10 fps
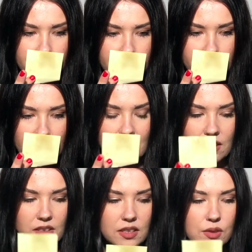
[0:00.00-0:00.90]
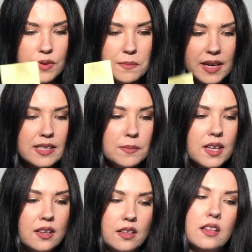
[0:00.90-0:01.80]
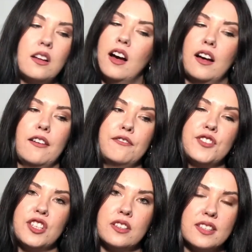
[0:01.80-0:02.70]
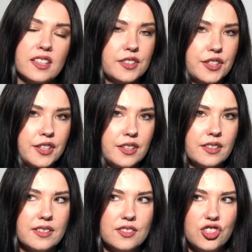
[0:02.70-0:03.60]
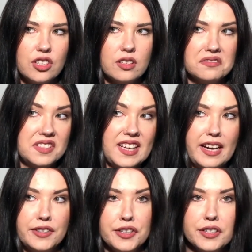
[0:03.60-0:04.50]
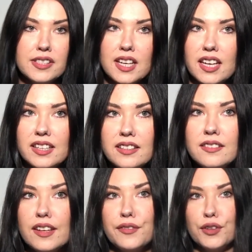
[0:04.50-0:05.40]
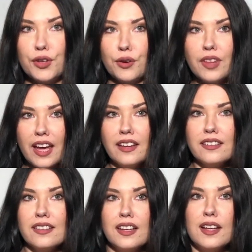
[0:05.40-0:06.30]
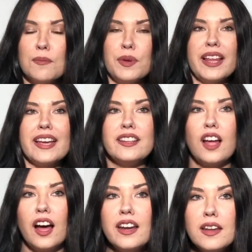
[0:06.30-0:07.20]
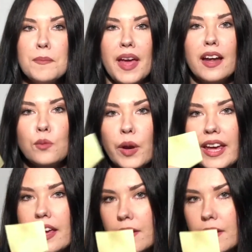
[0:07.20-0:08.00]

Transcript: It also reminds me a little of Jill Sander Sun, if you know that, but like not in a bad way.